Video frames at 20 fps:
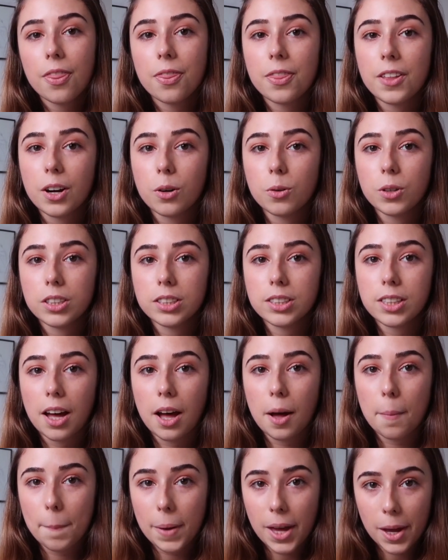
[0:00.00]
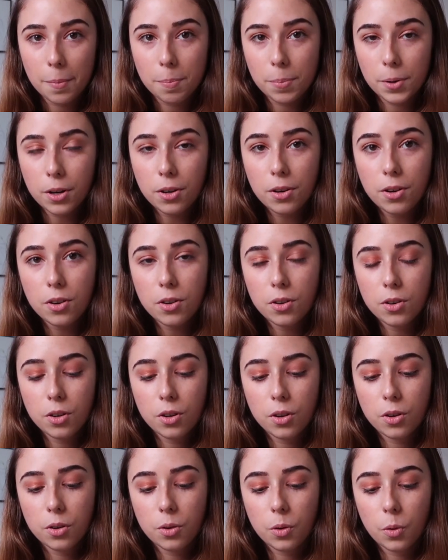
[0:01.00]
There was a paper,
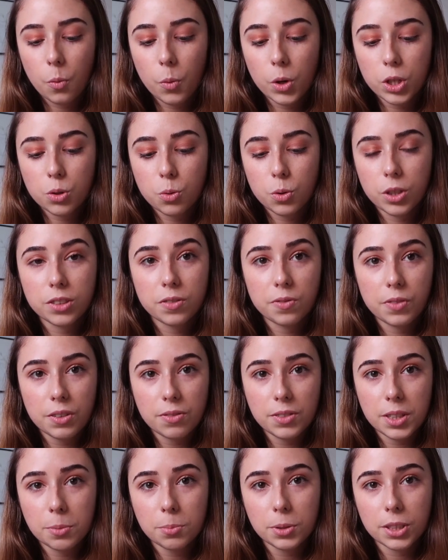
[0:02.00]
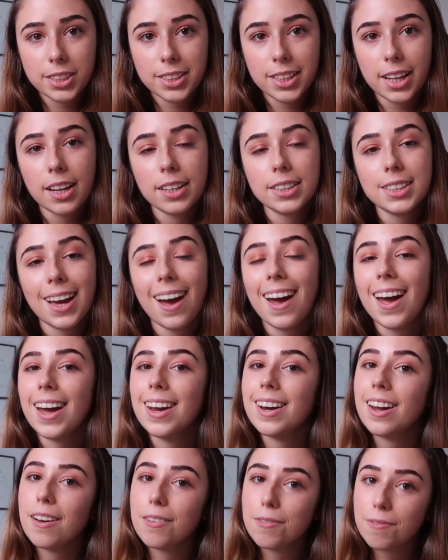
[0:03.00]
which was 15%,
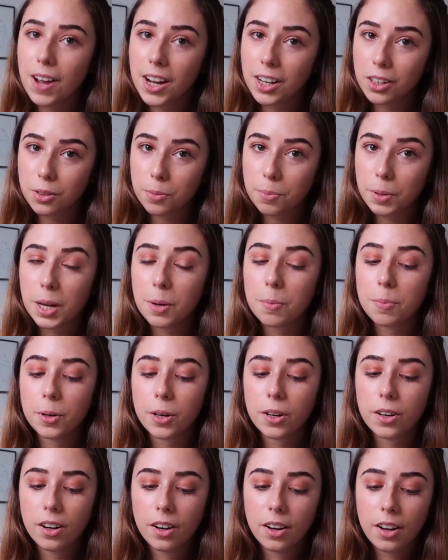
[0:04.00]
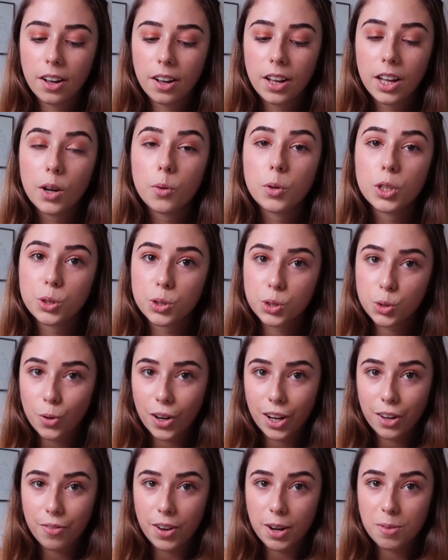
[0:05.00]
and a final paper, which was
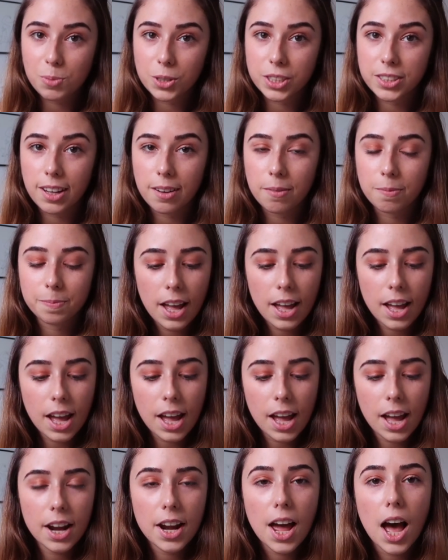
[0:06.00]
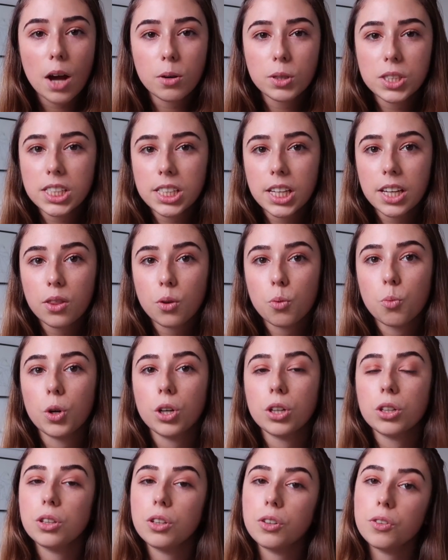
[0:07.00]
25%. And I would say the
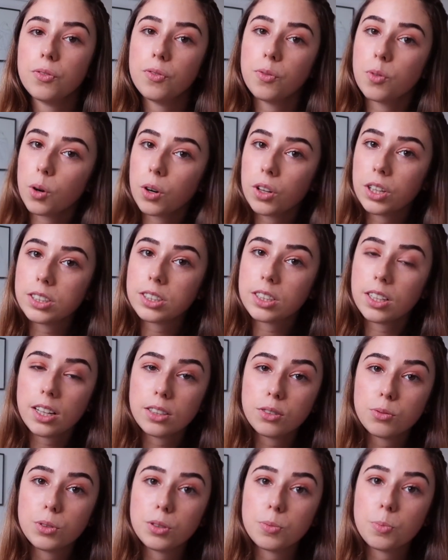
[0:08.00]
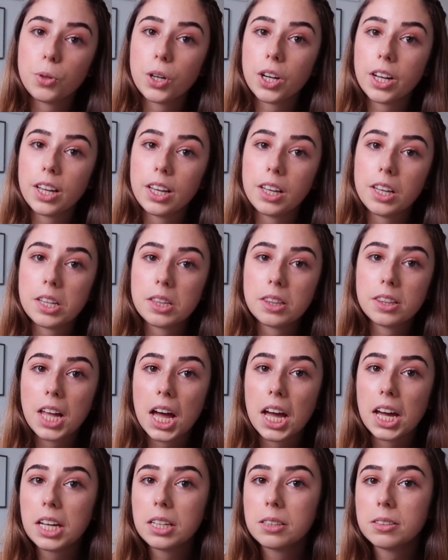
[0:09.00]
workload for this class was pretty
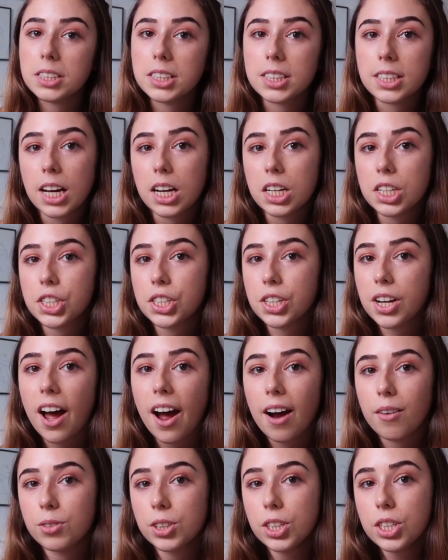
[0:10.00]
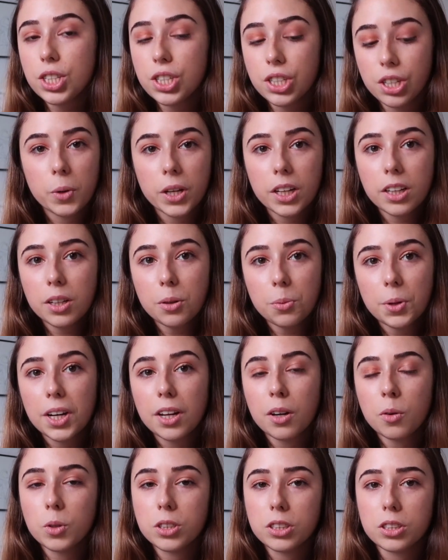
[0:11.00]
light slash average. Weekly
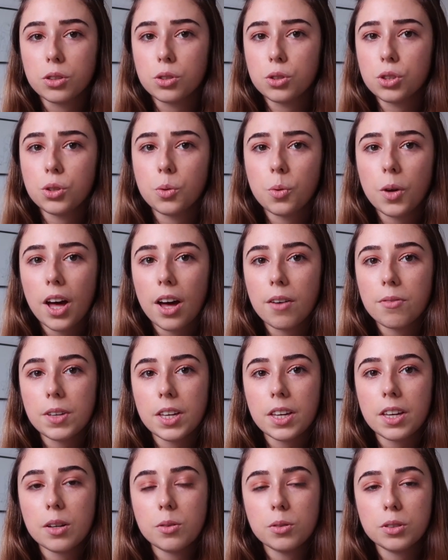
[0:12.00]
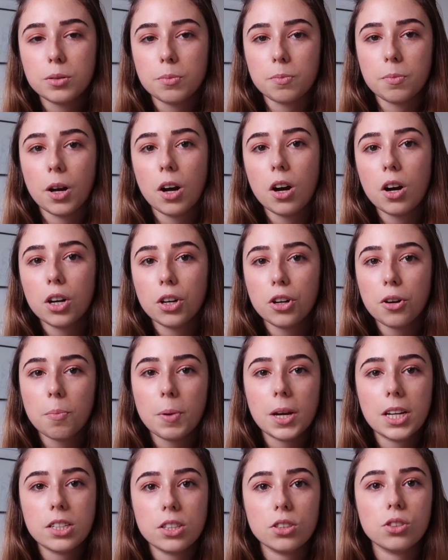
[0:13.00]
reading wasn't too heavy. It was 100
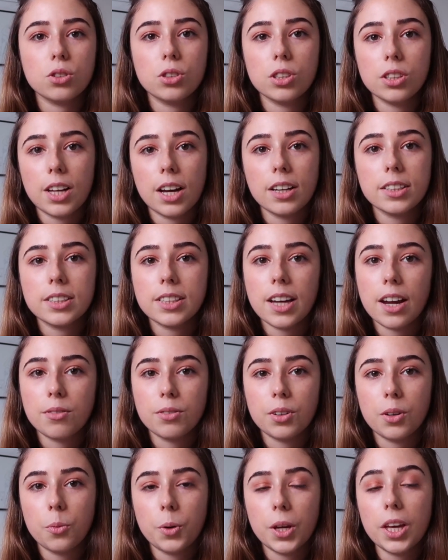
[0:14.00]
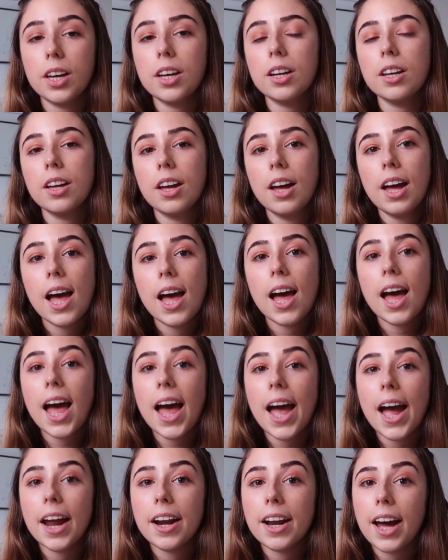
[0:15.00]
pages or less every week.
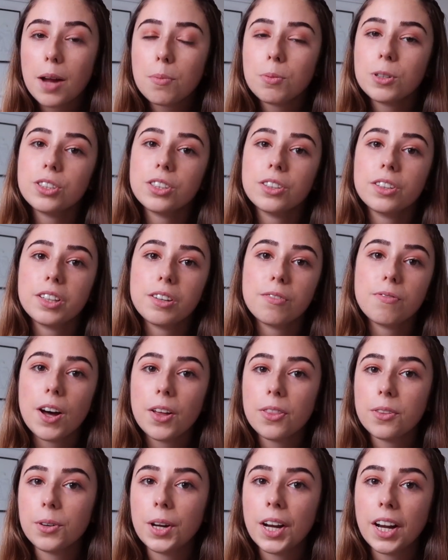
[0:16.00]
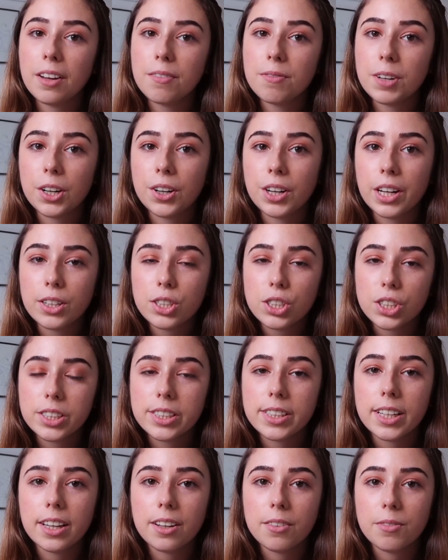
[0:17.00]
And I personally found the reading very
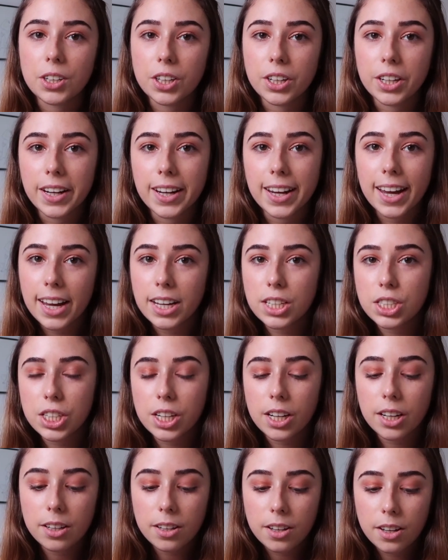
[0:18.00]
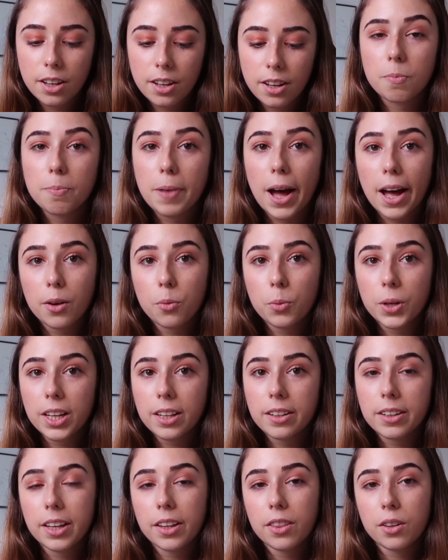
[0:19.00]
interesting and very engaging.
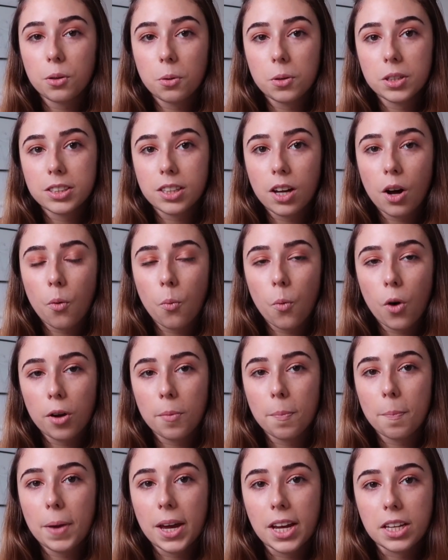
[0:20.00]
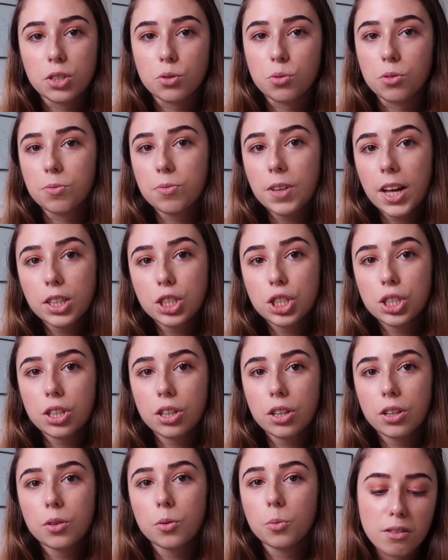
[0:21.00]
Bi-weekly, there was a 1-page
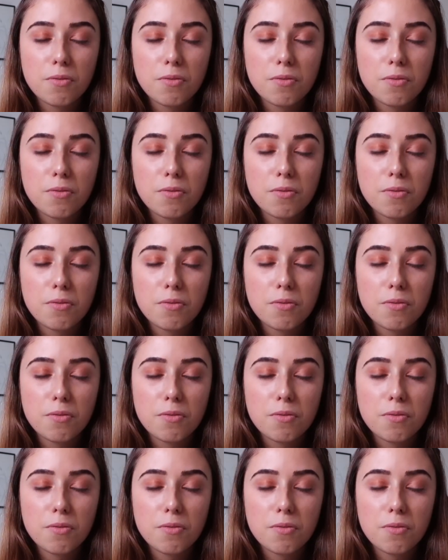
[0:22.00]
reflection.